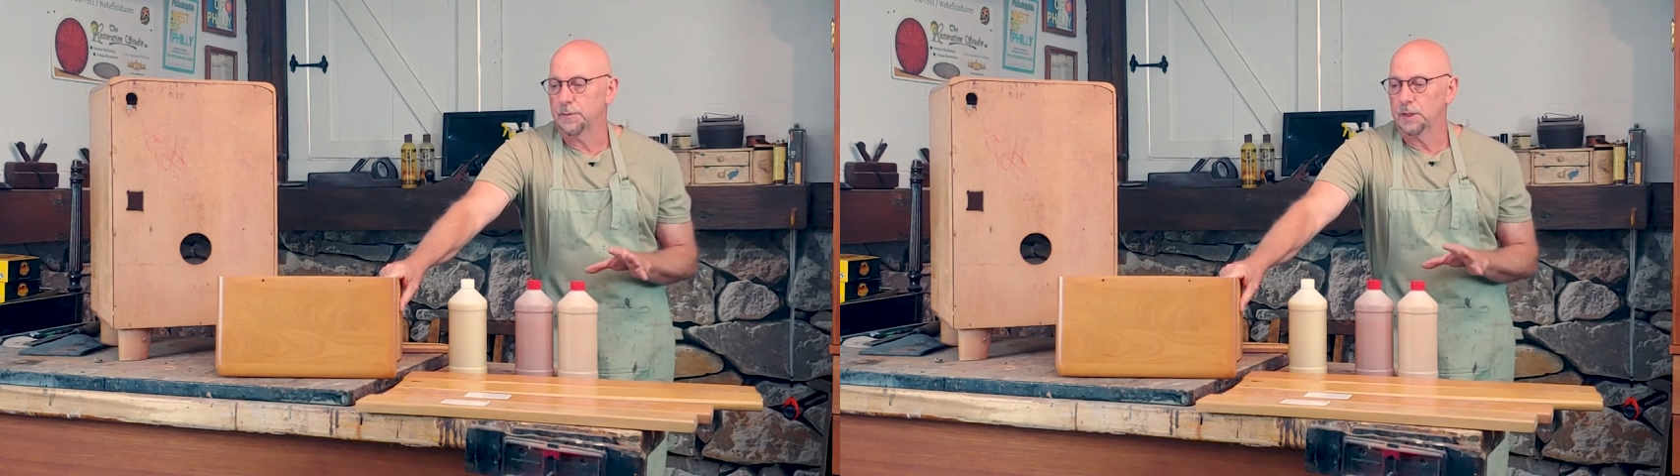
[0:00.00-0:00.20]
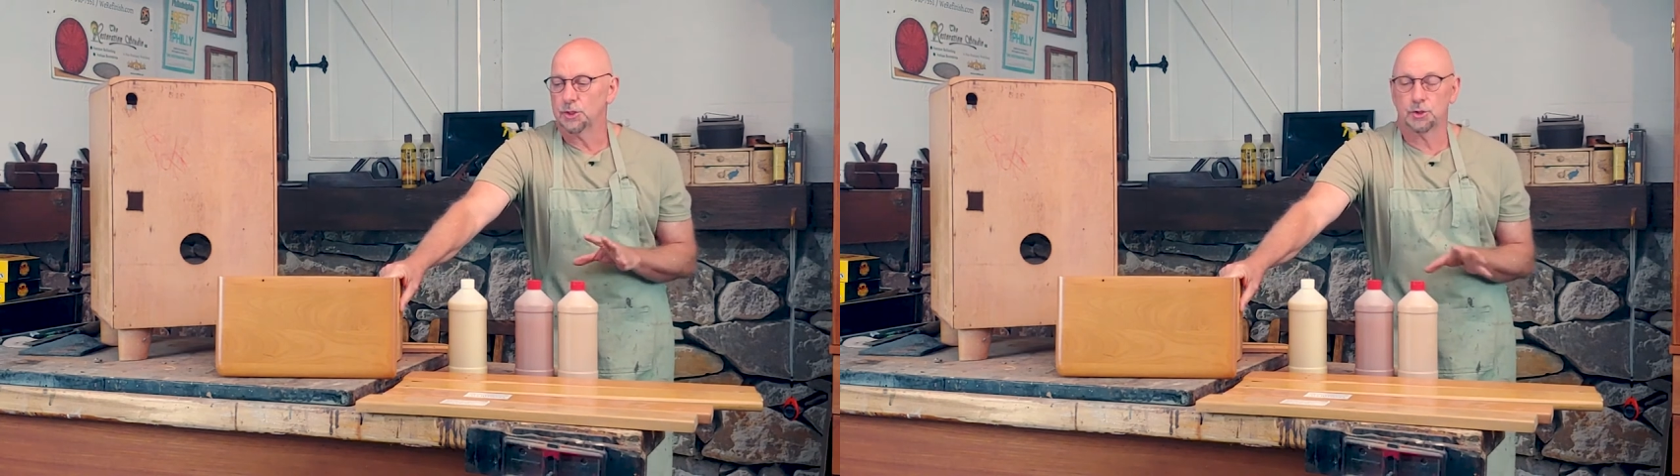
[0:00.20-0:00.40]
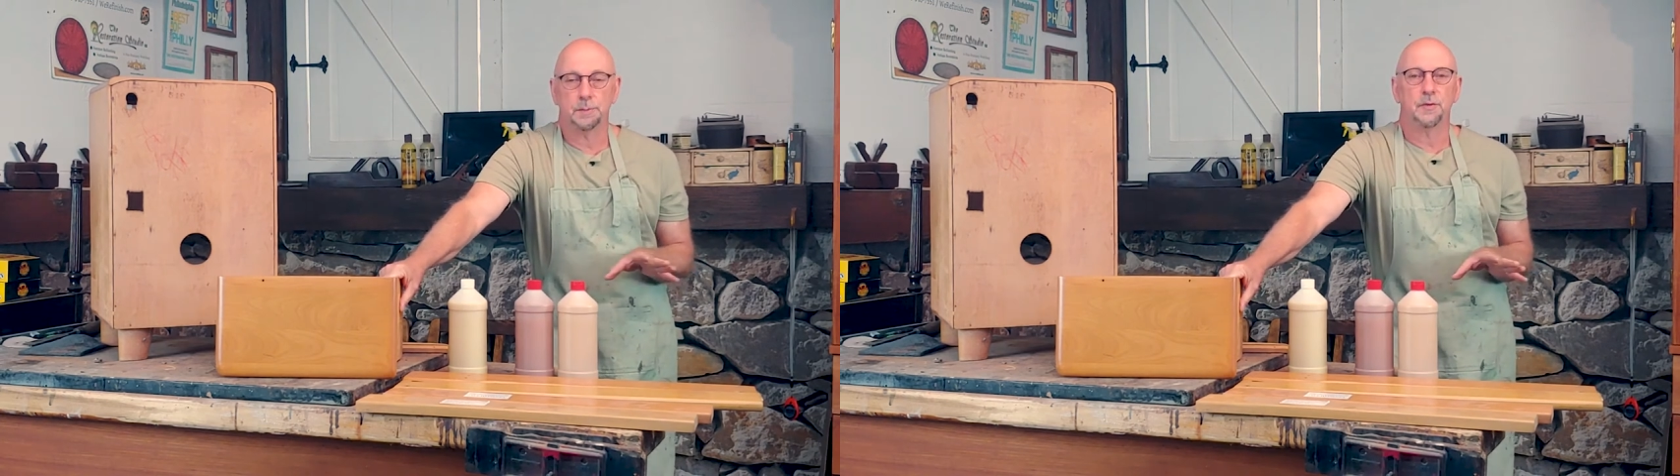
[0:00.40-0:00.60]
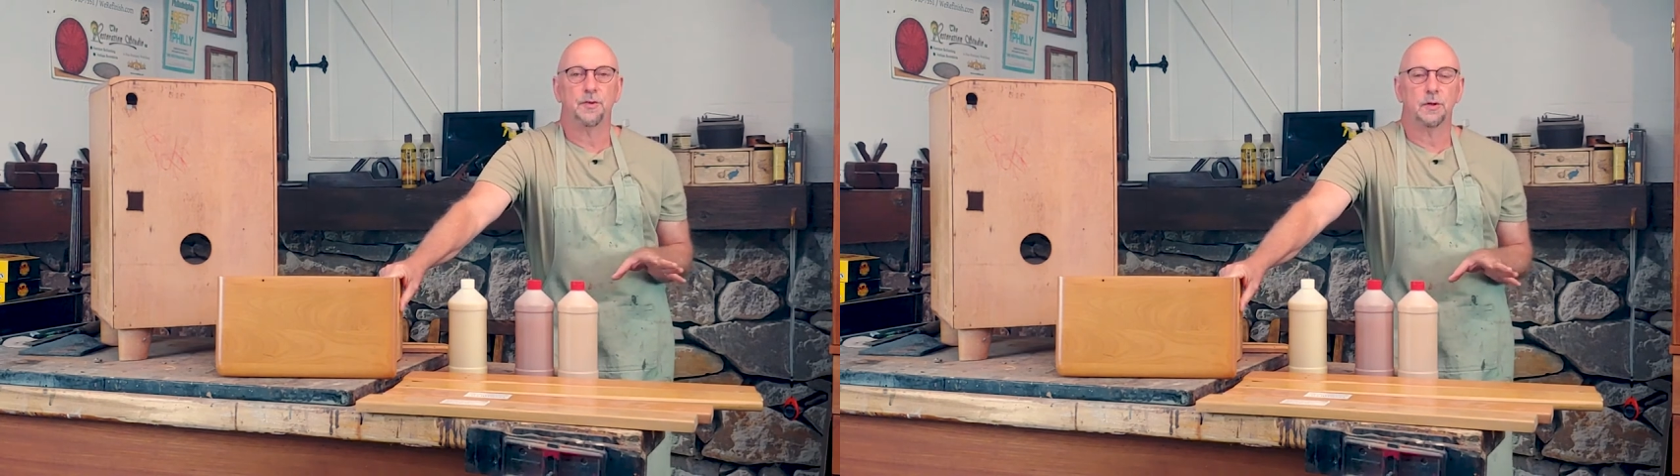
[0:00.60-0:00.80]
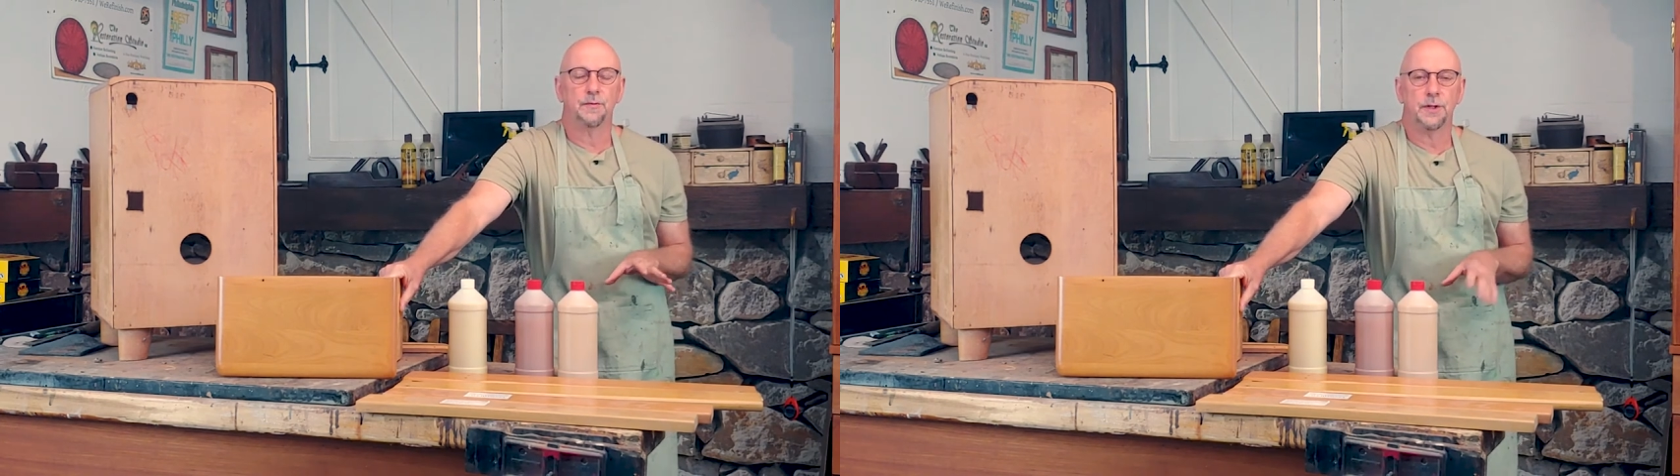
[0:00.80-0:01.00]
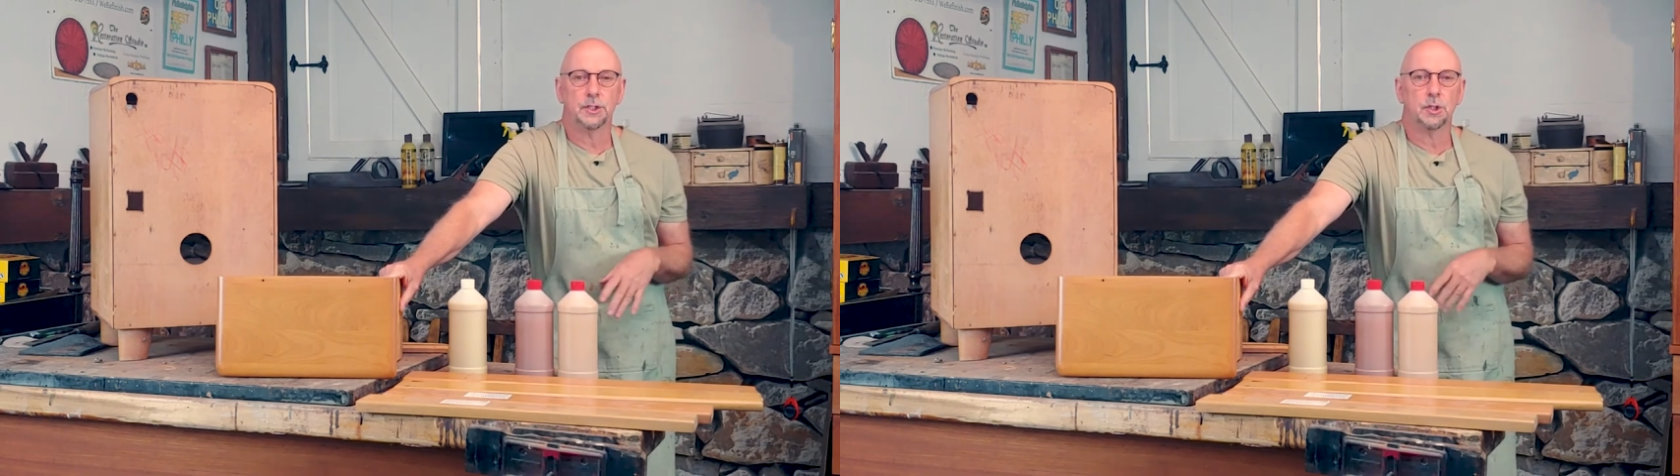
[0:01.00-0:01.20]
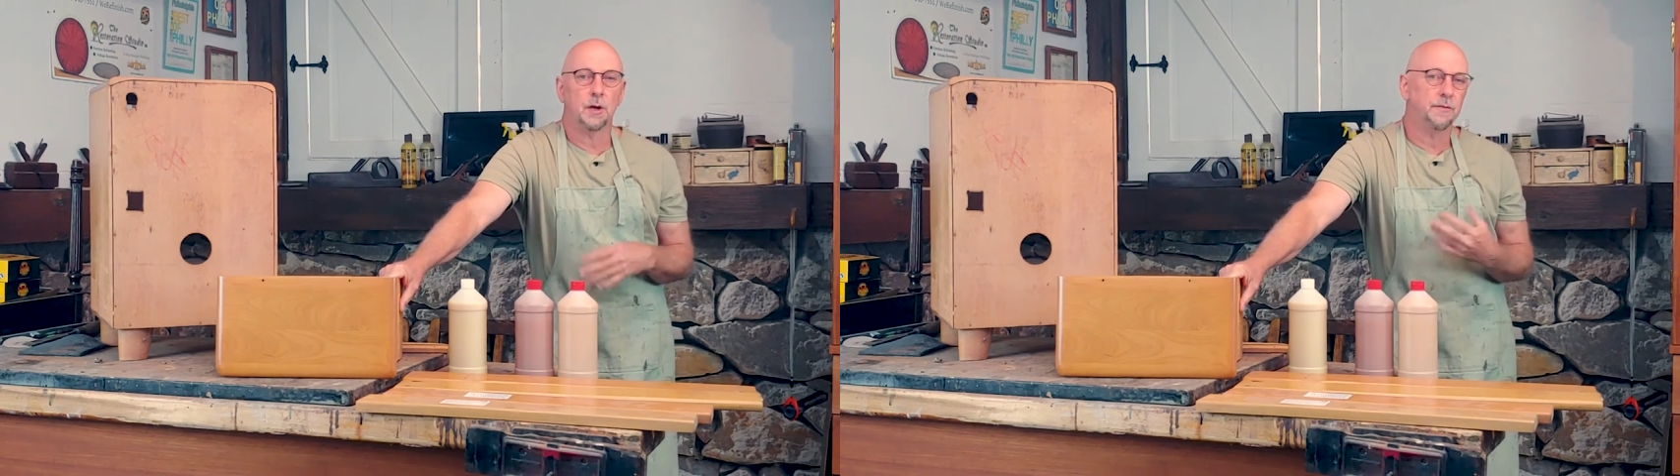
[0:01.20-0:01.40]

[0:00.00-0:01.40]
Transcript: strip the finish off,